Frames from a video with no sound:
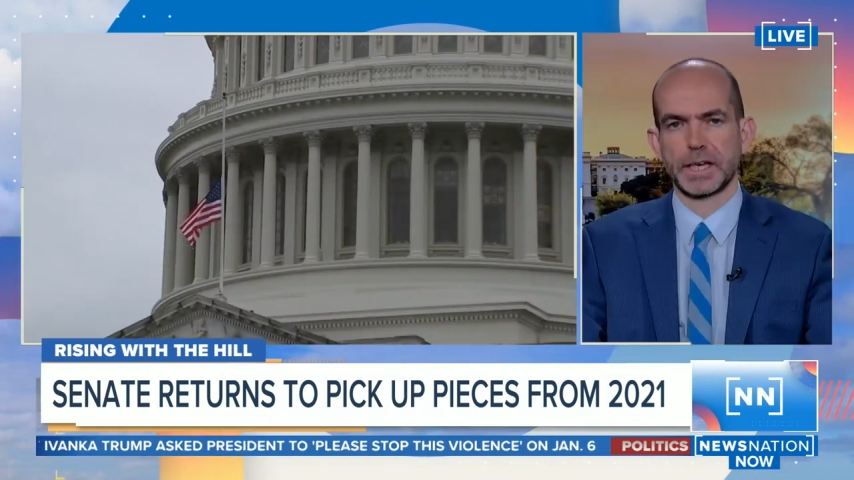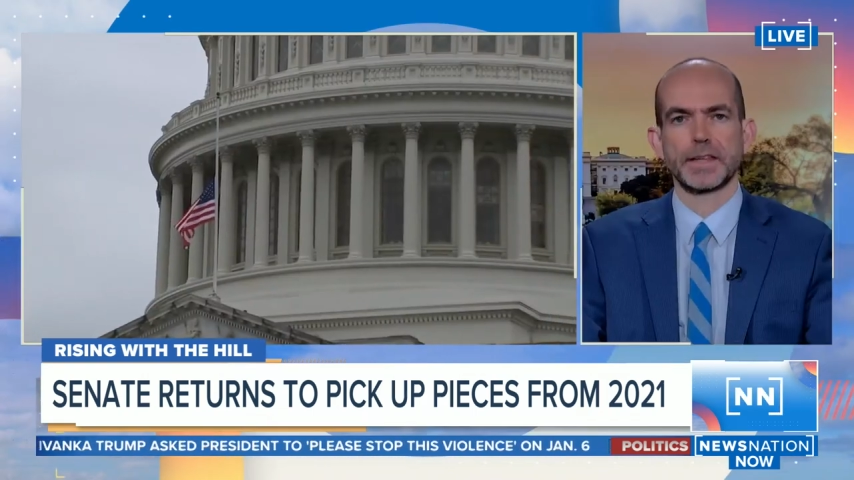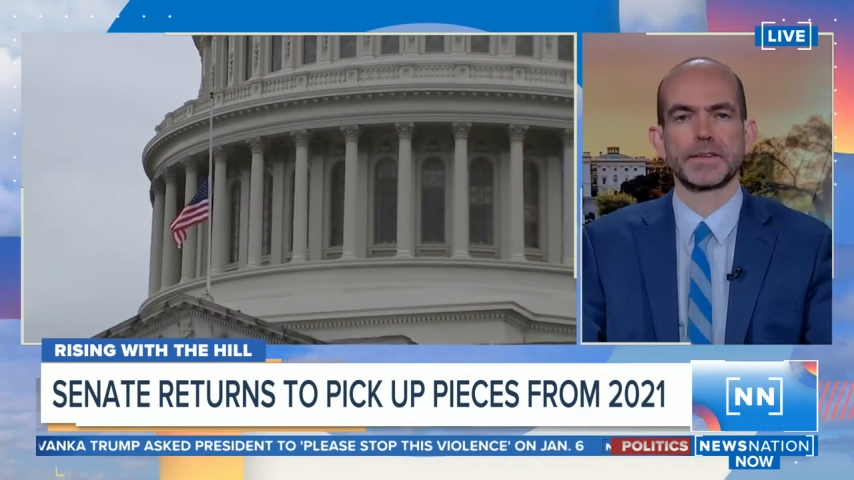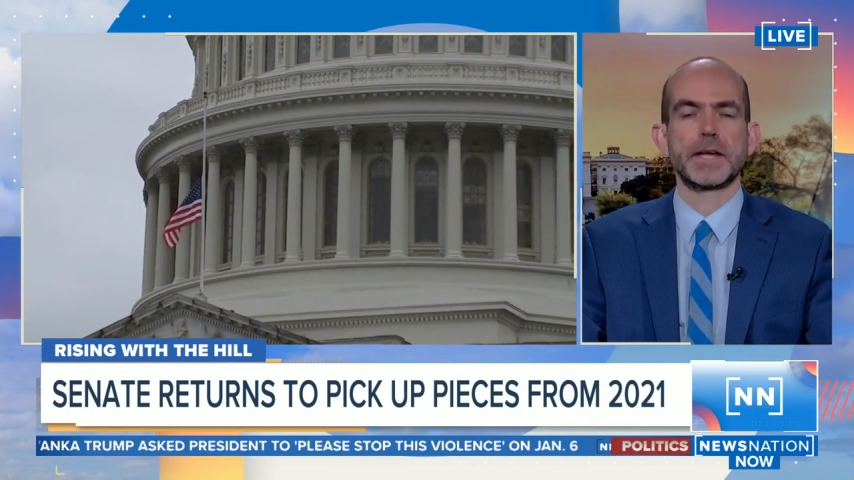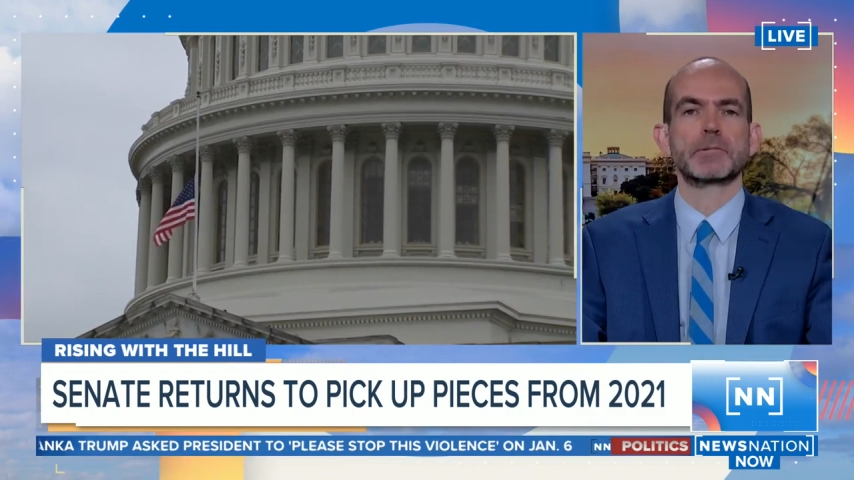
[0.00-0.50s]

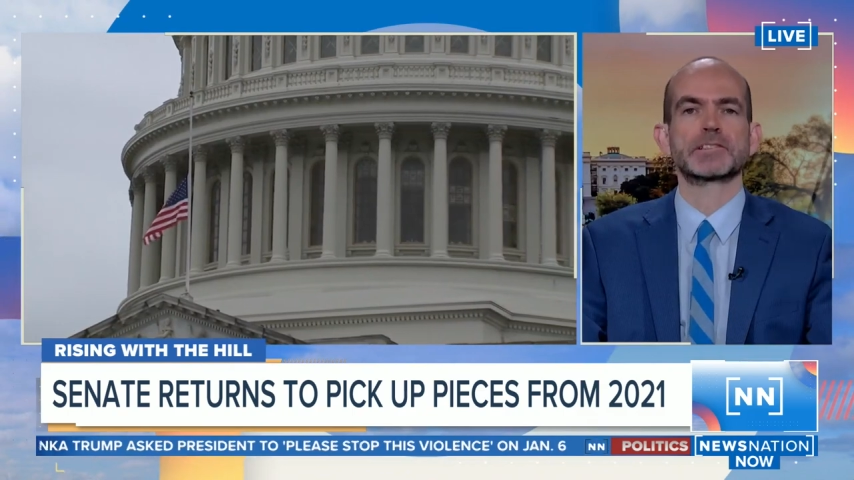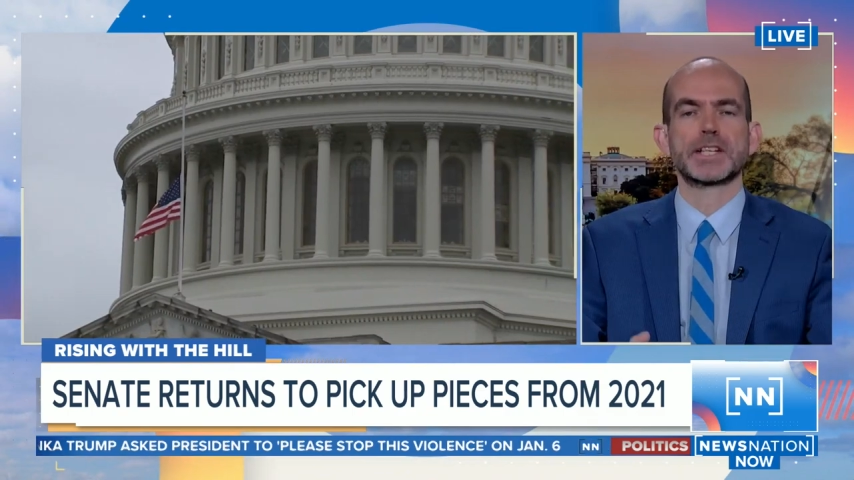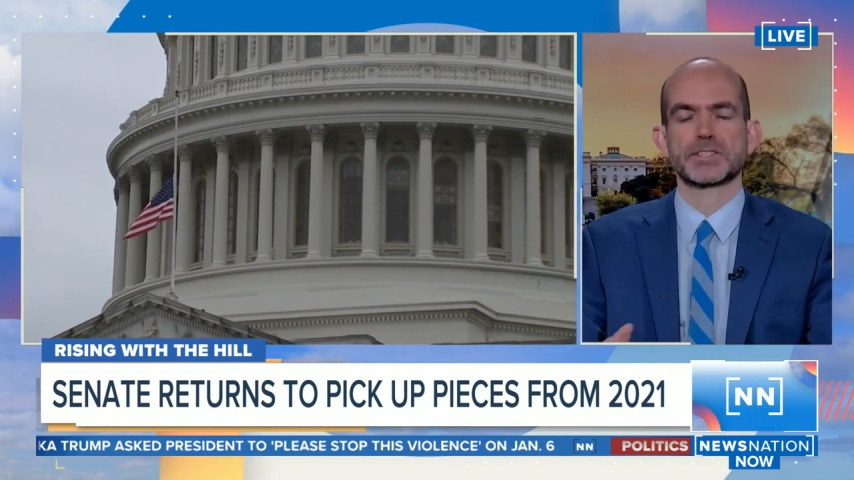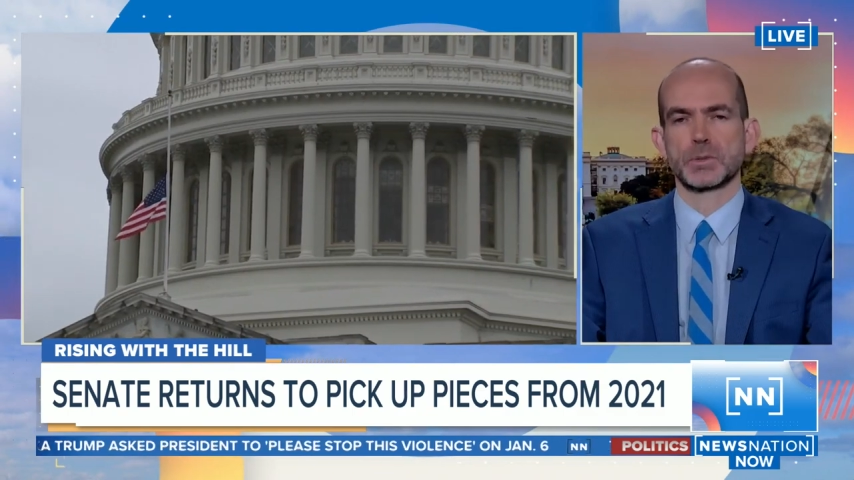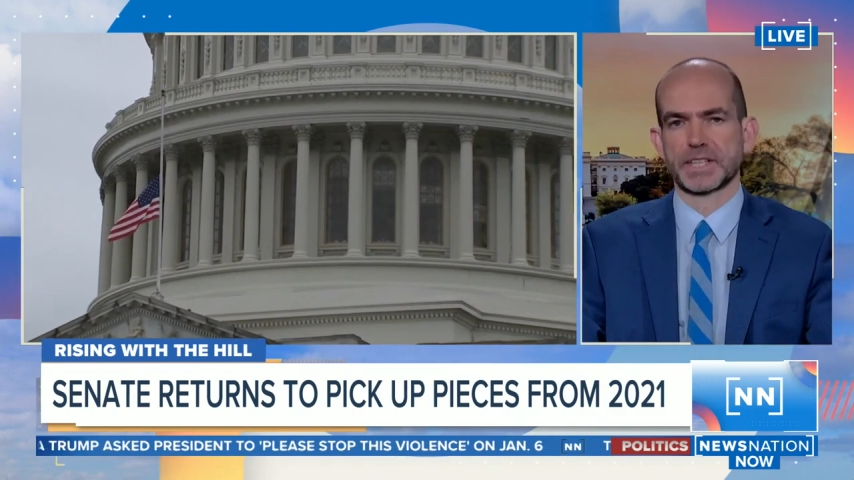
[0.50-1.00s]
The
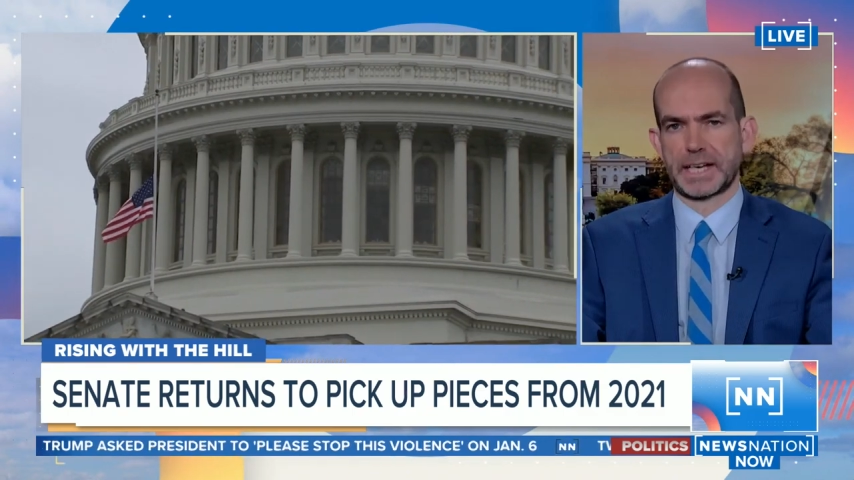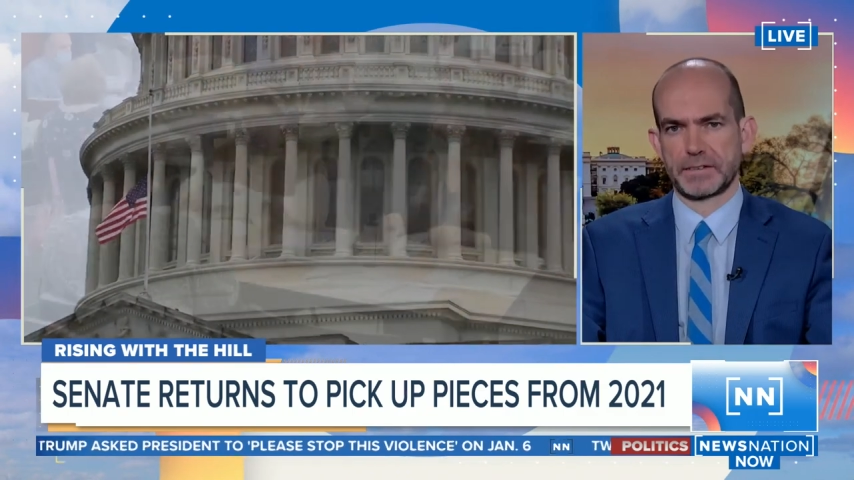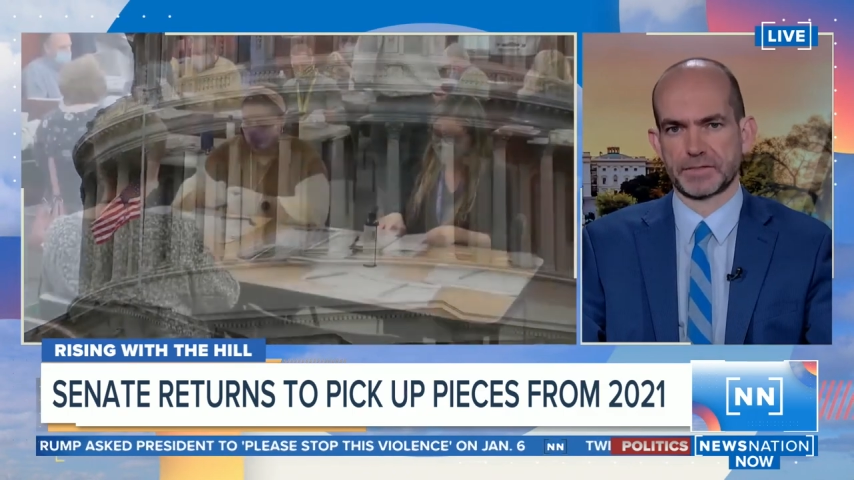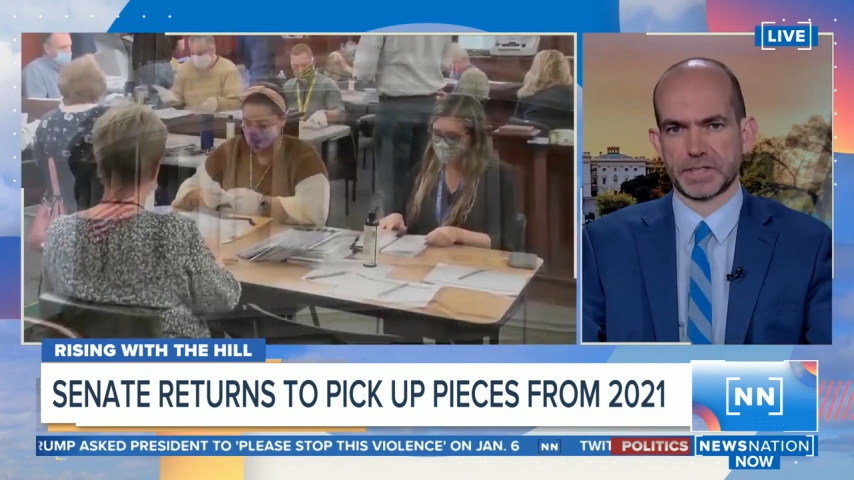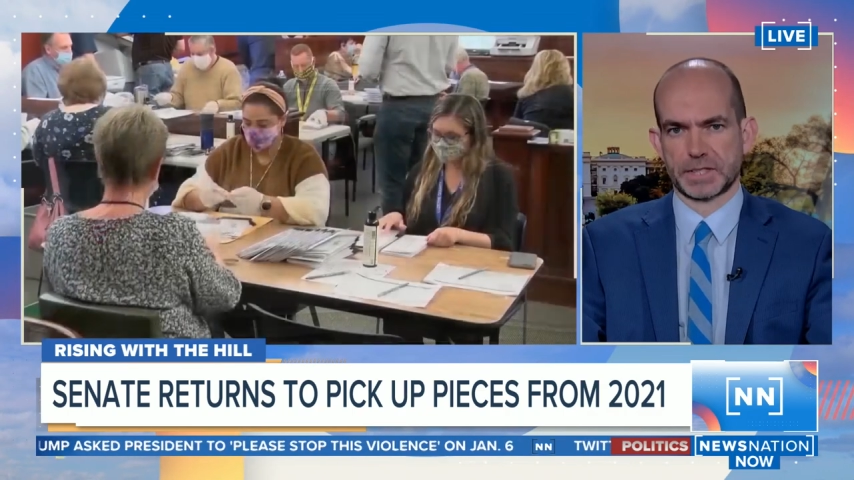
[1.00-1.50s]
Democrats don't
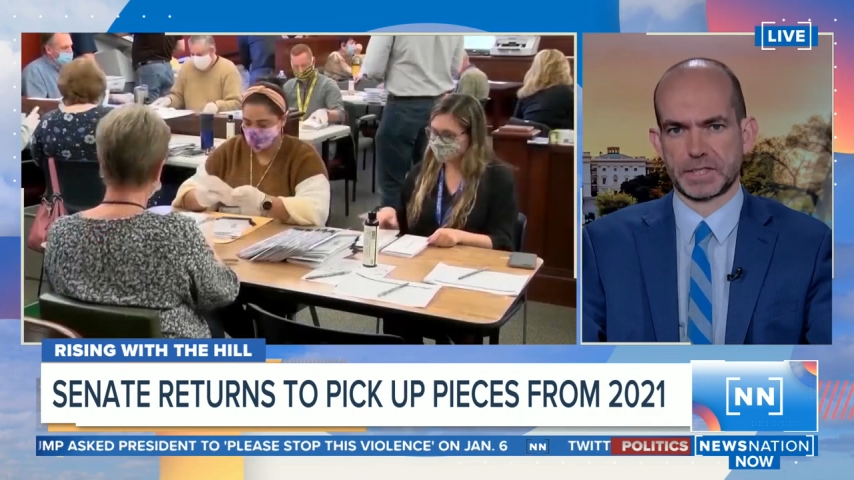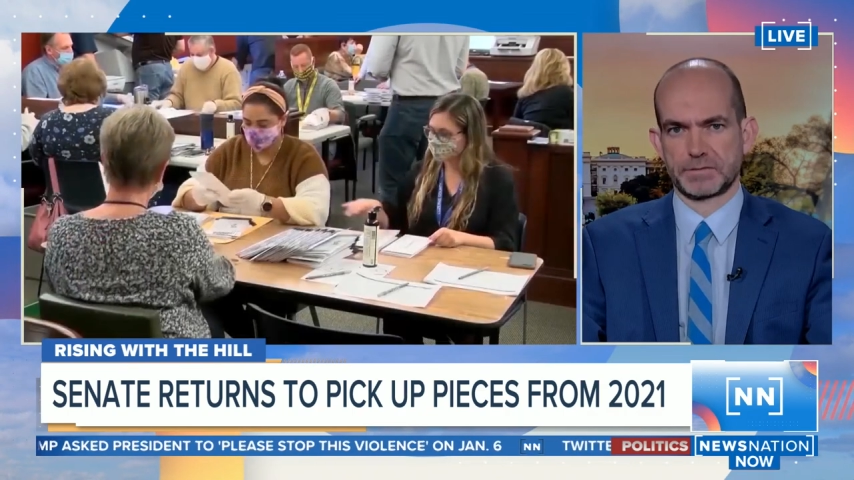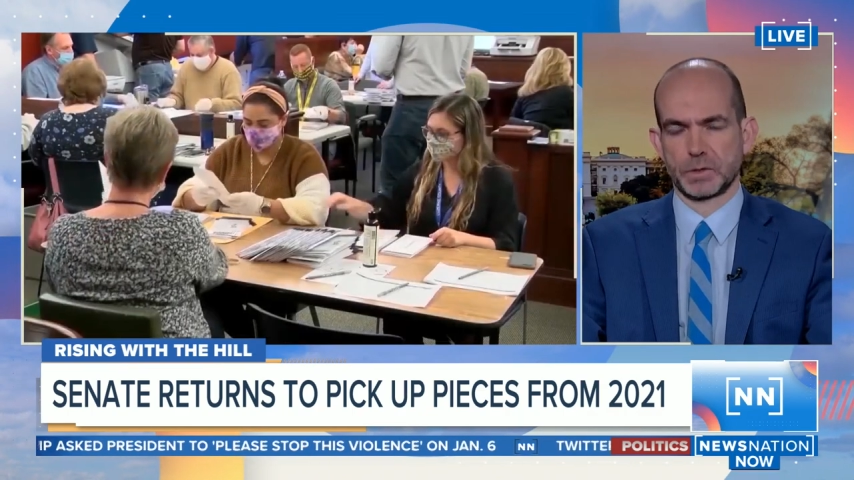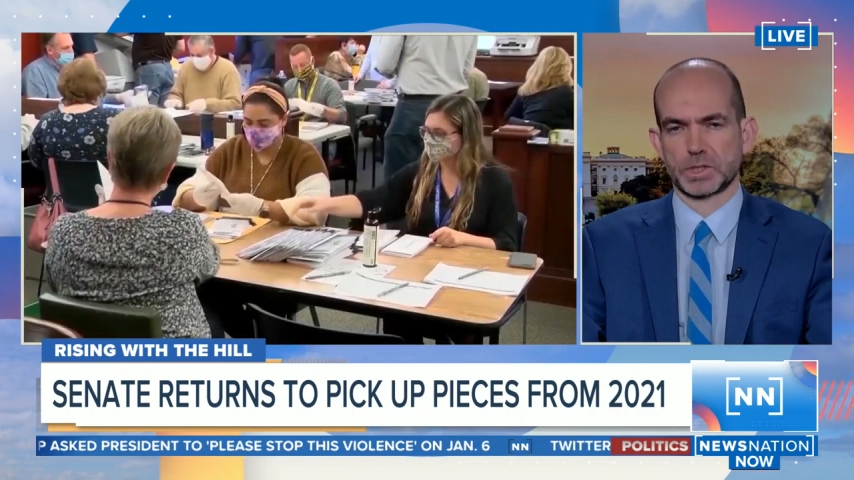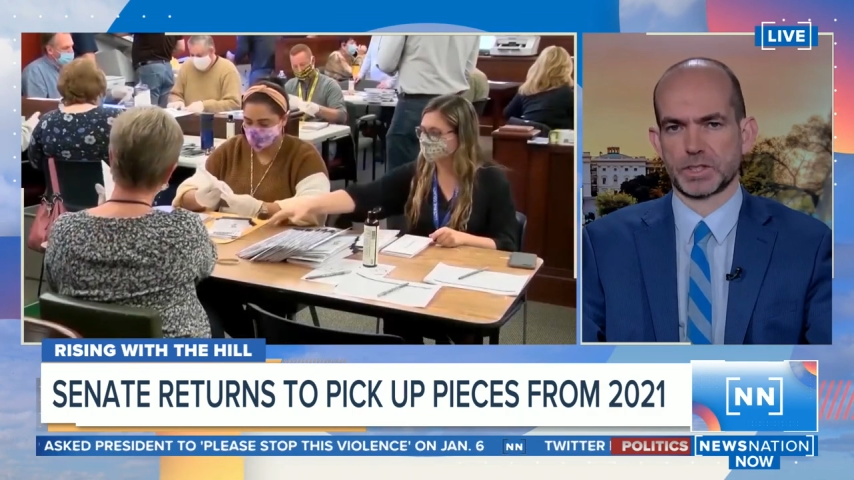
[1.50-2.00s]
have 60
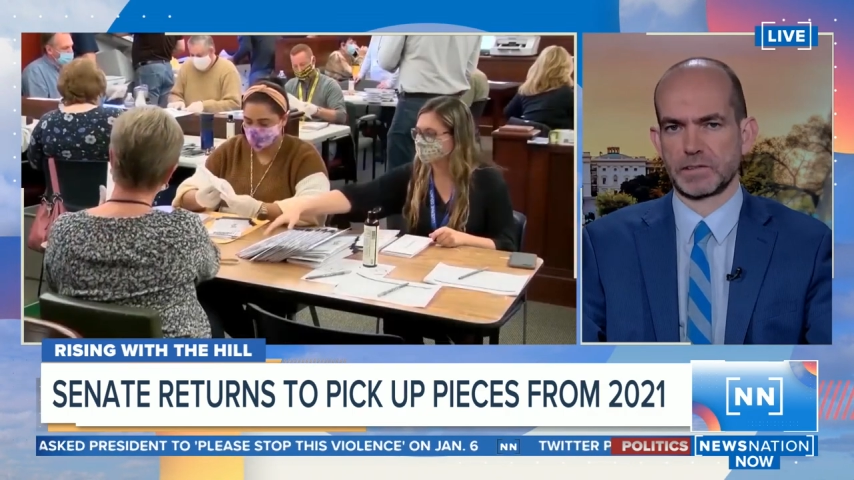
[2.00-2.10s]
votes. There are